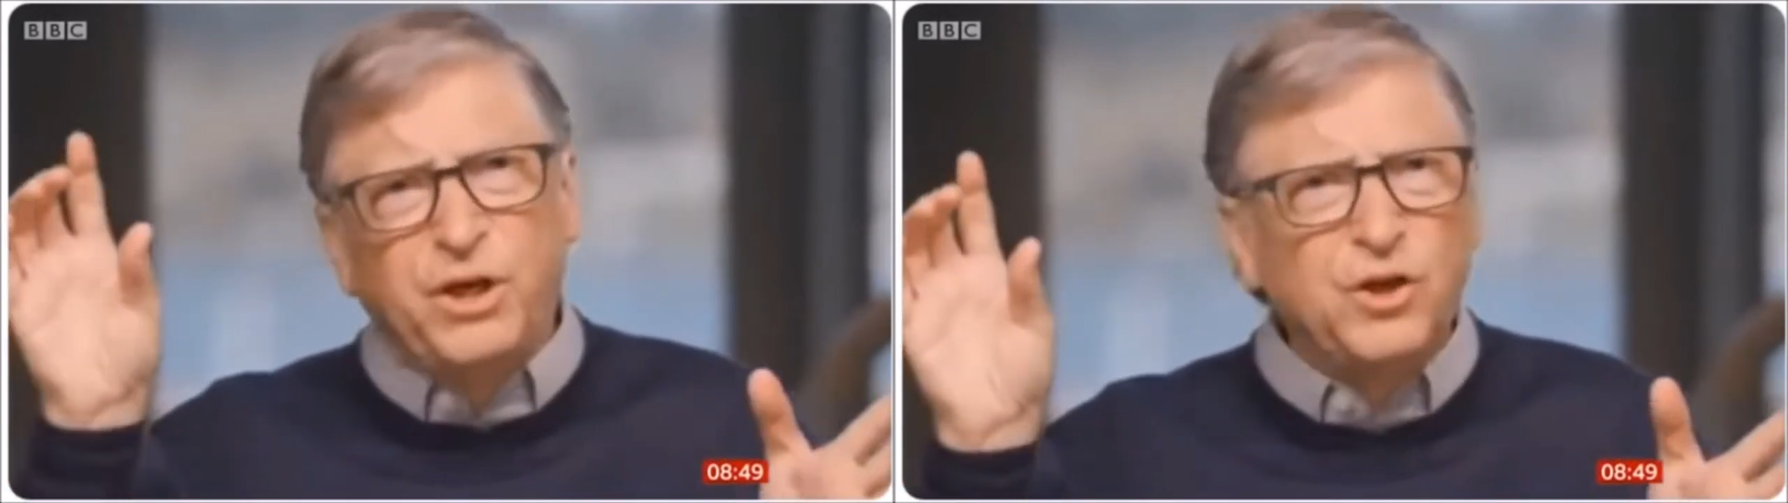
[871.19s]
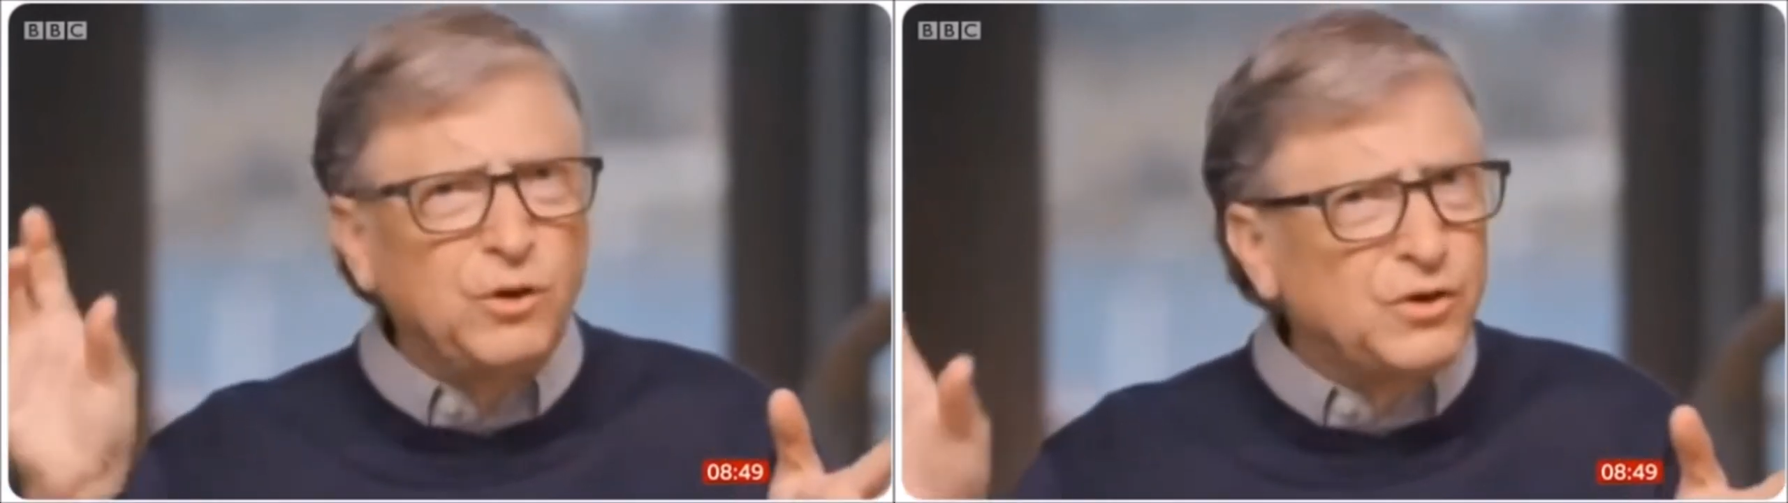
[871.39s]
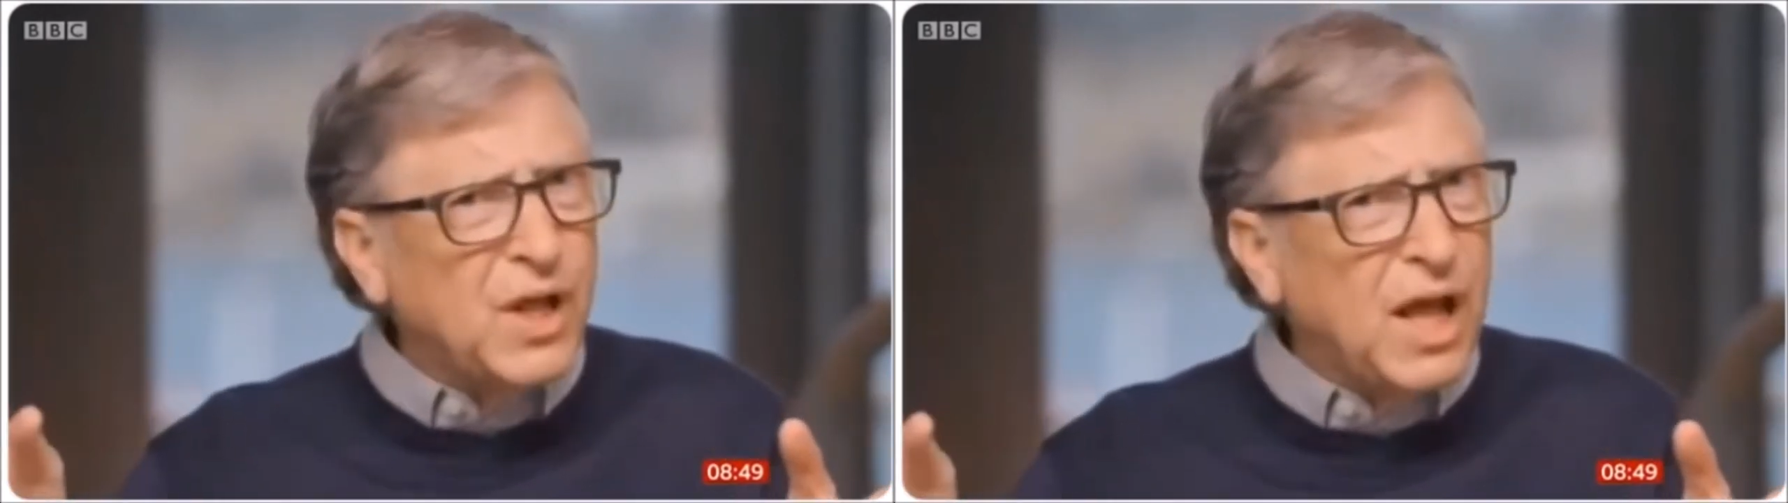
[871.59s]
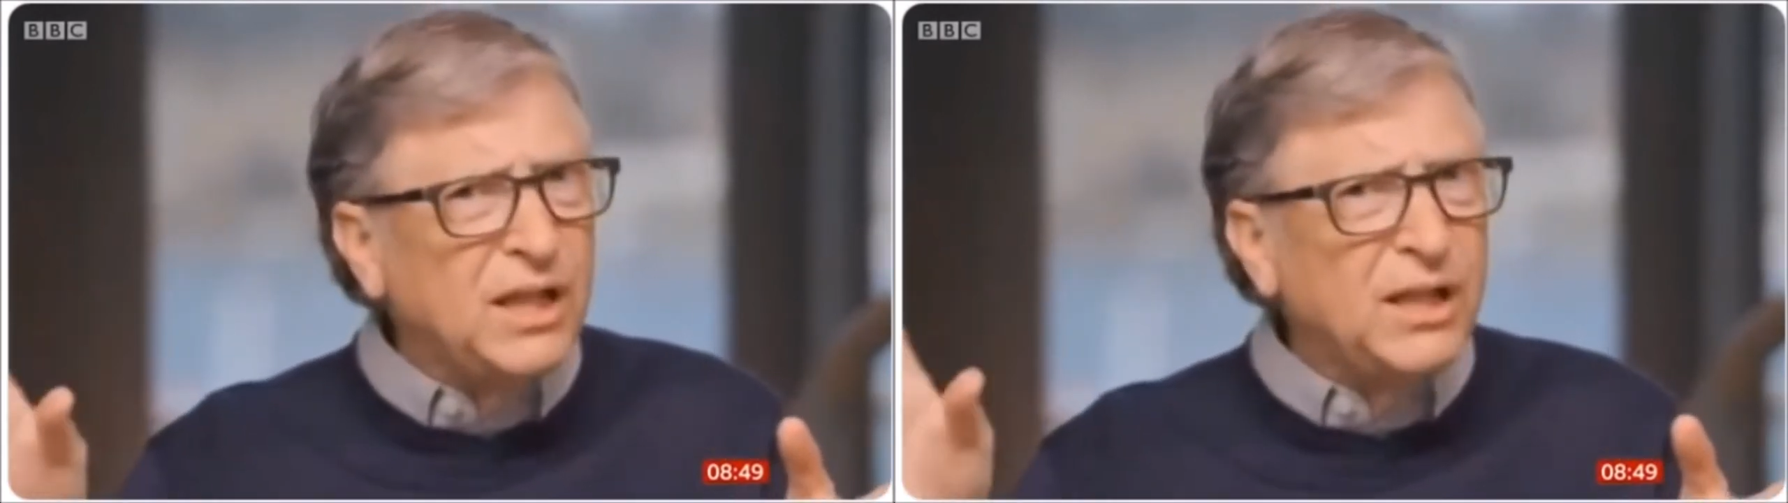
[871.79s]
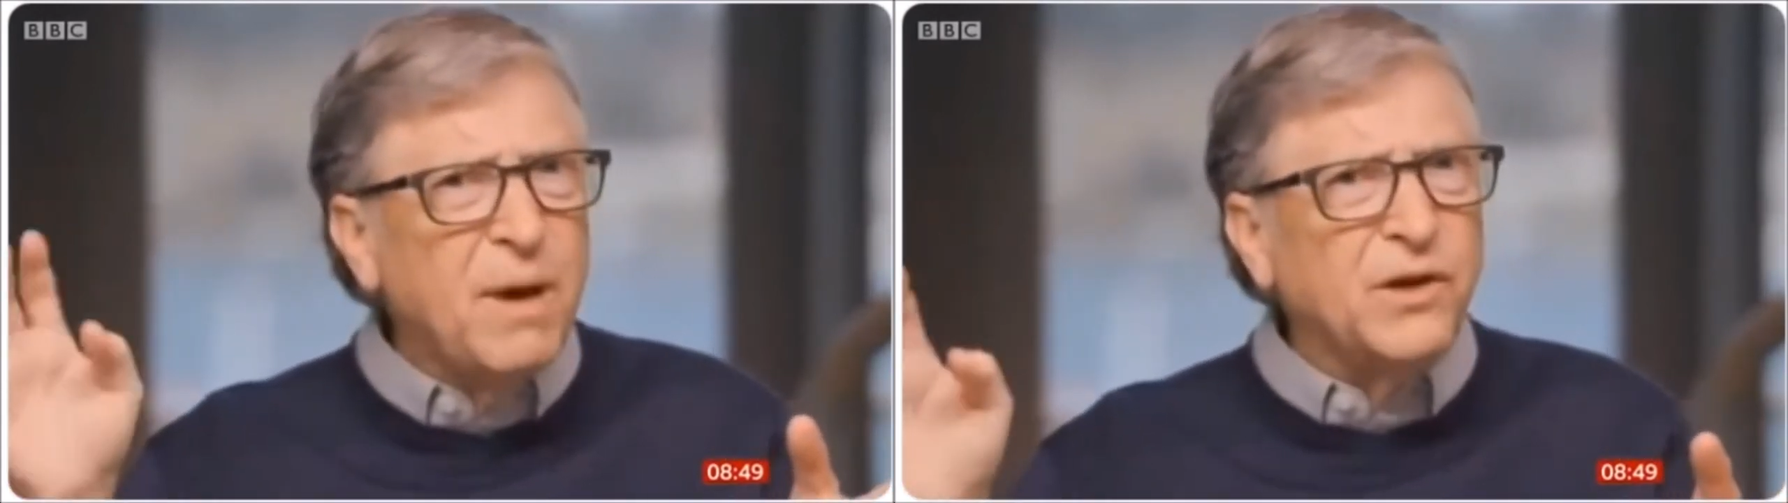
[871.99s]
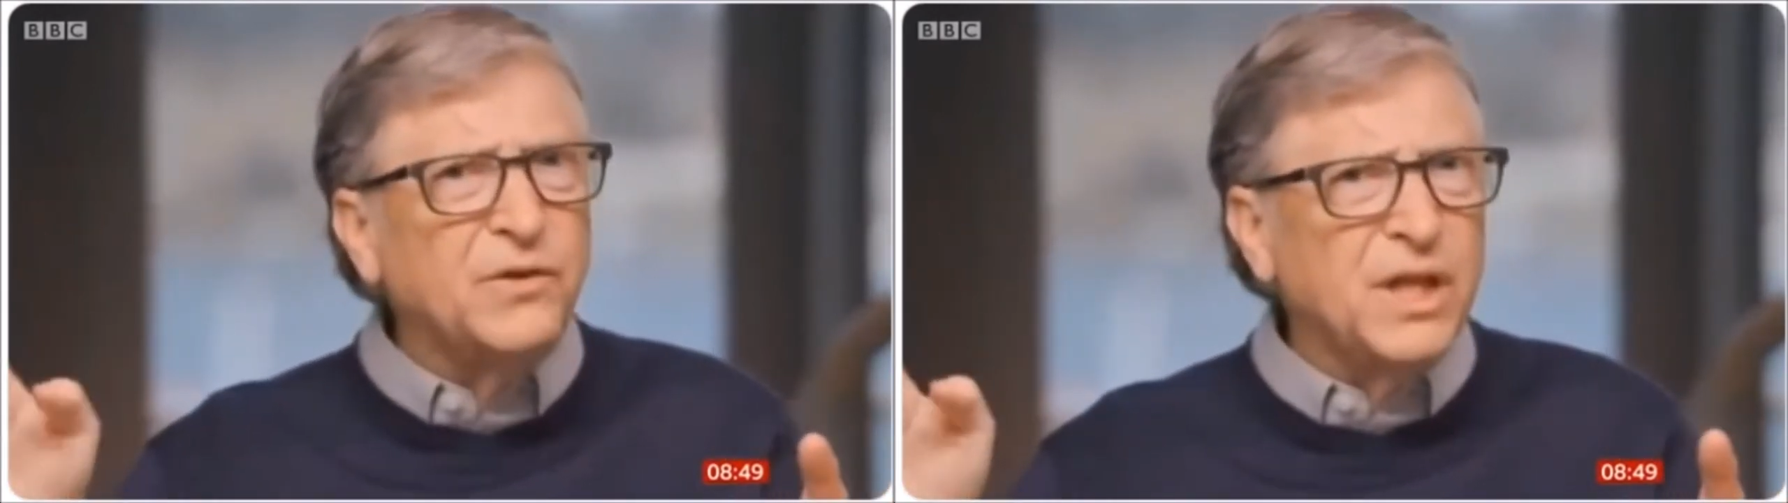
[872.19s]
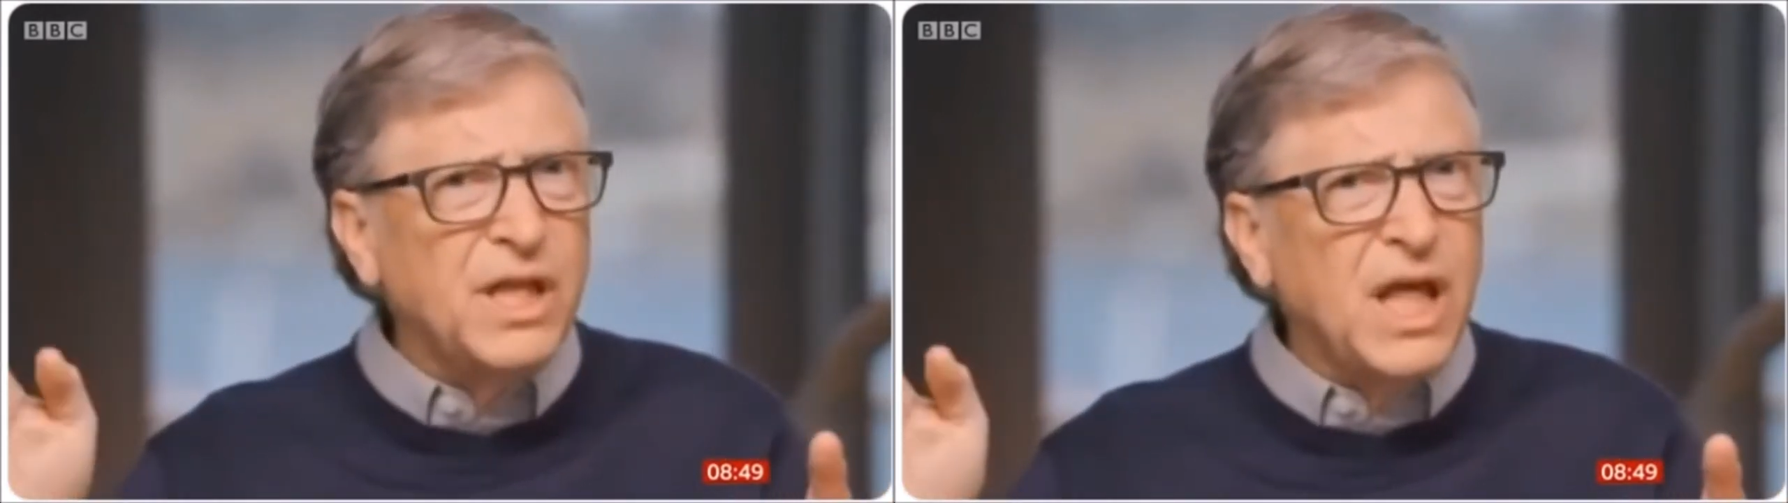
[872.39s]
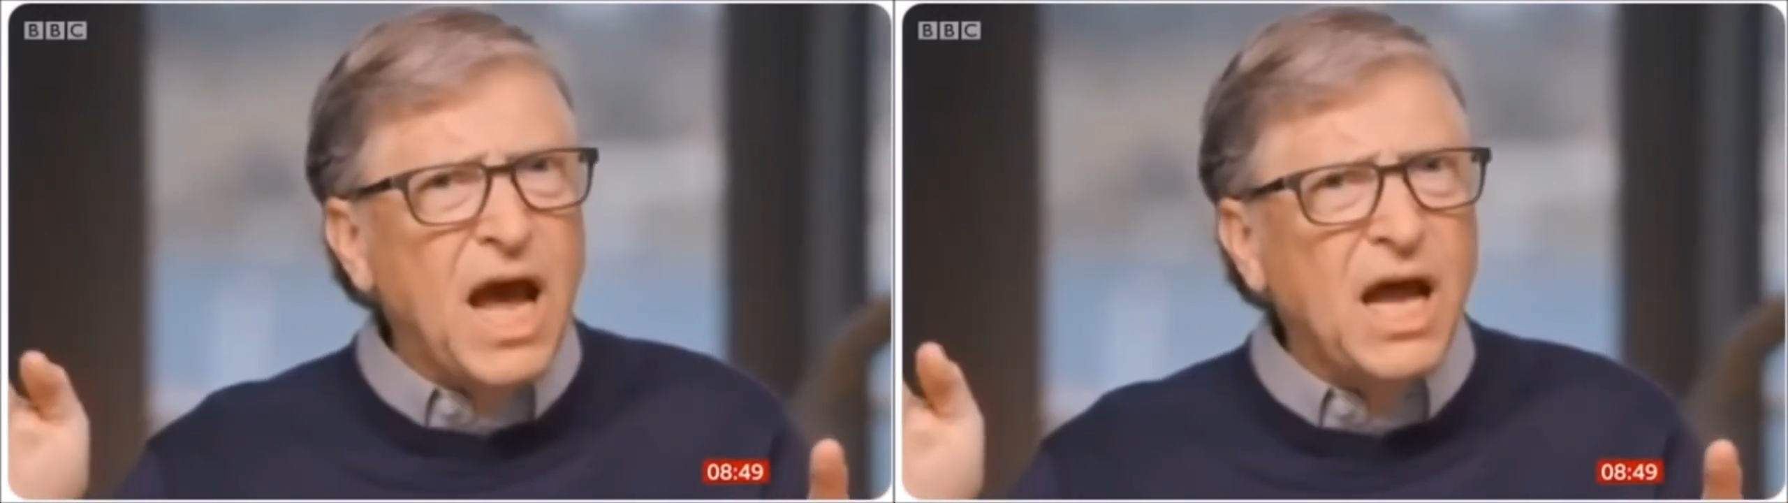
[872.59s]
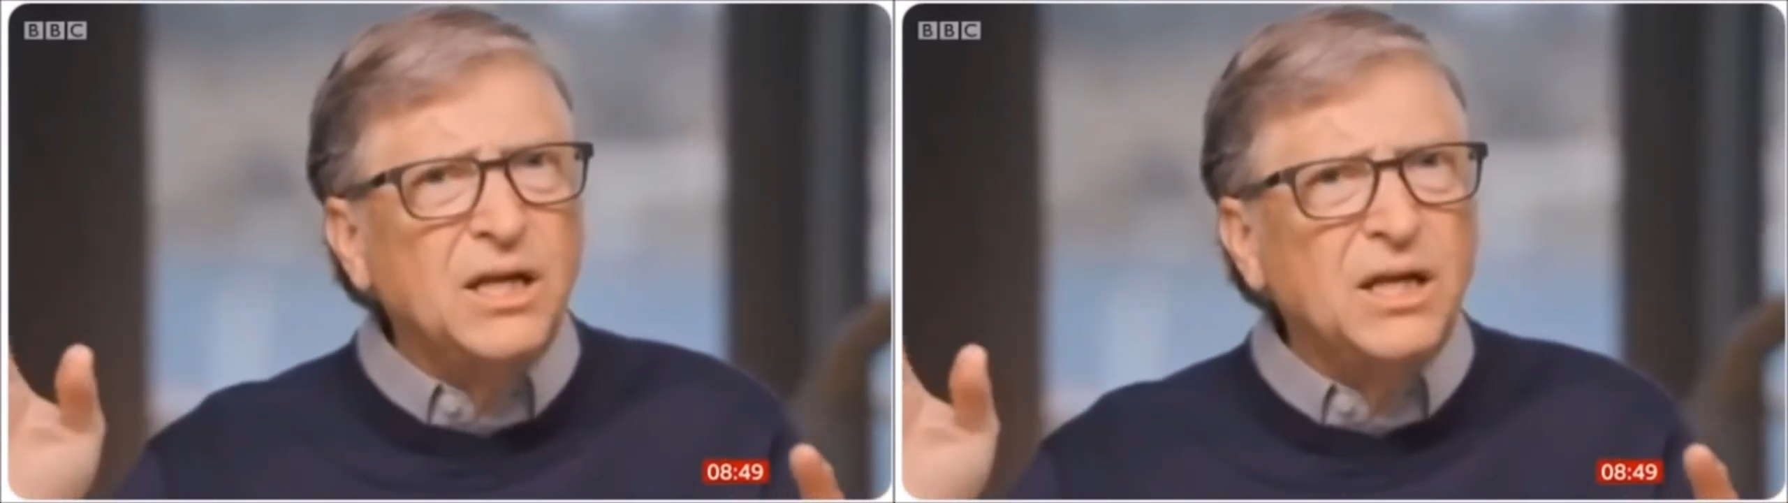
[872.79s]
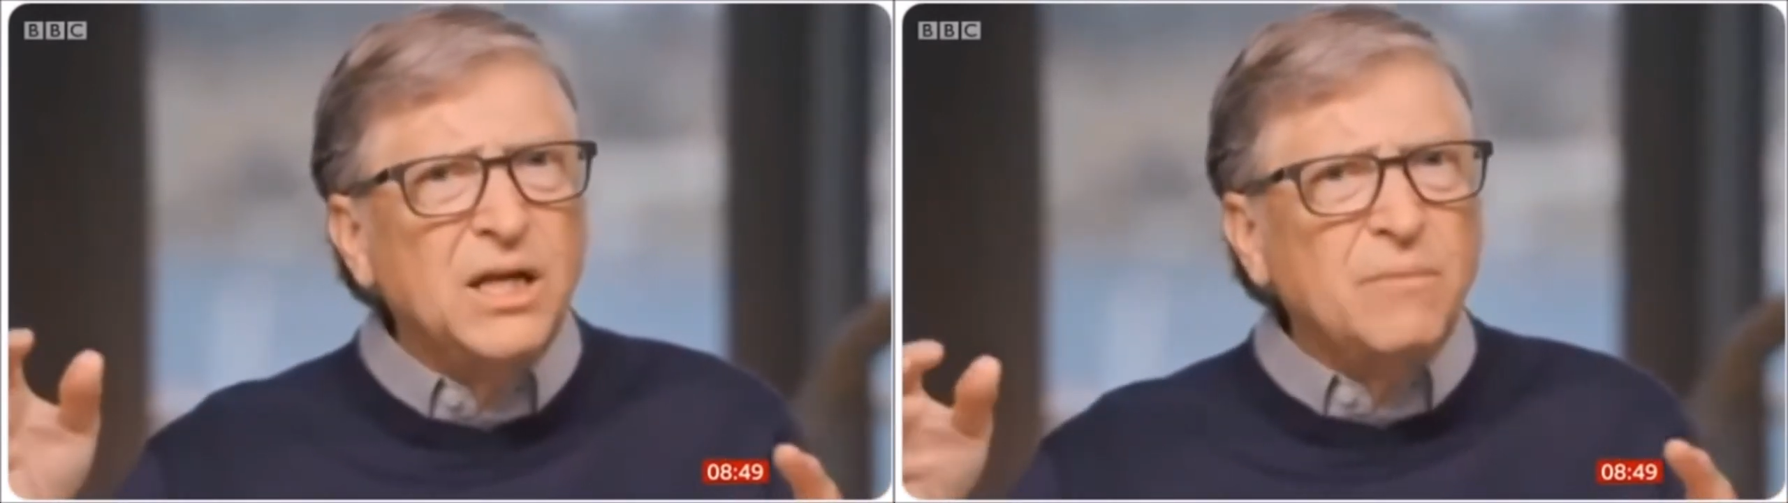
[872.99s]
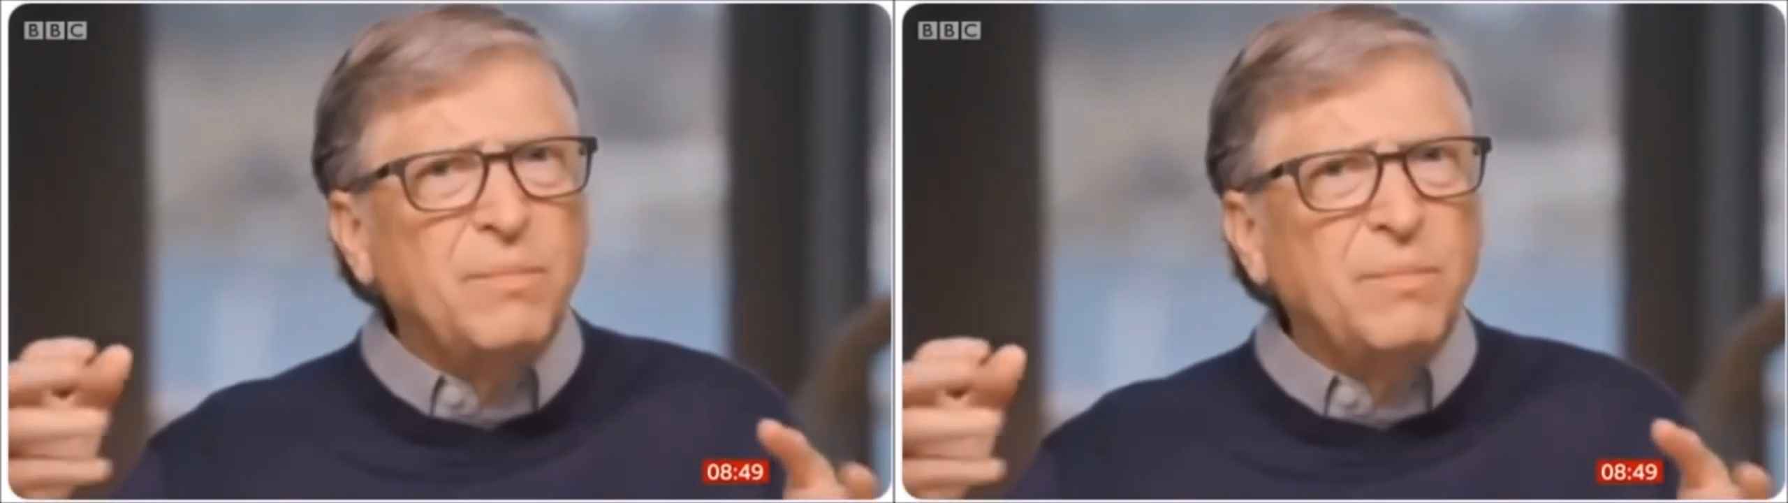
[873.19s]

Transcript: we could do slightly better than that.